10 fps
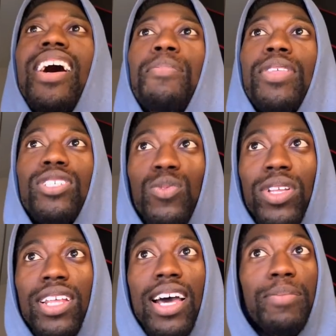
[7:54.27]
This is the one
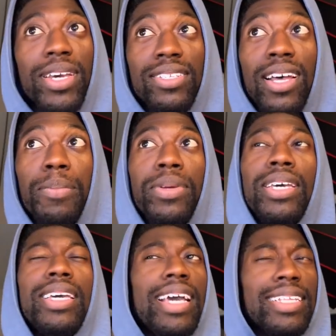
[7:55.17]
that I picked up.
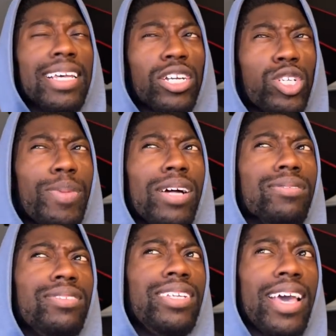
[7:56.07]
It's actually
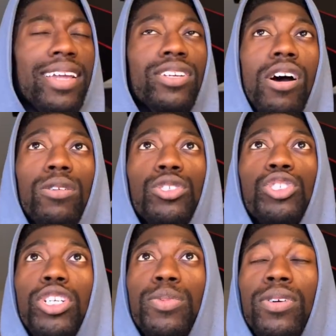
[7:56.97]
about $10
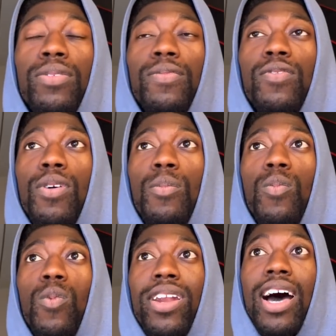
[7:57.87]
cheaper from
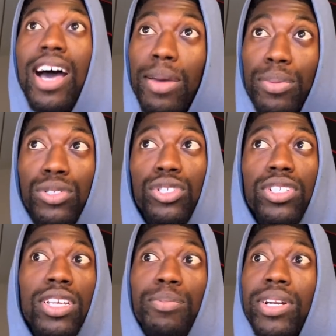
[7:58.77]
when I purchased
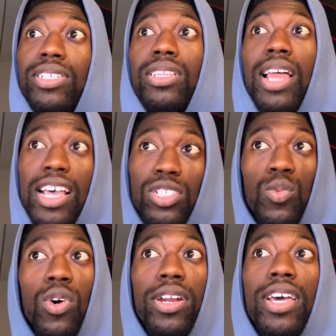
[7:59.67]
it, but it's the last
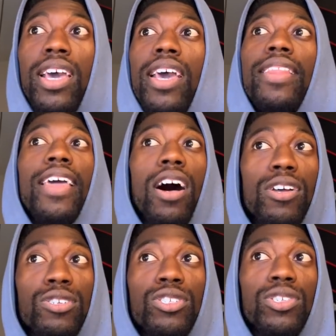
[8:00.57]
one. They
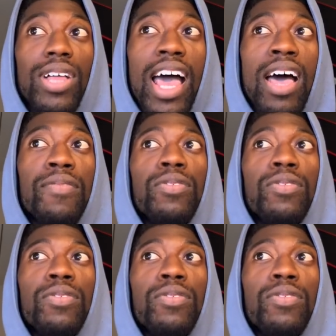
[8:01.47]
also still have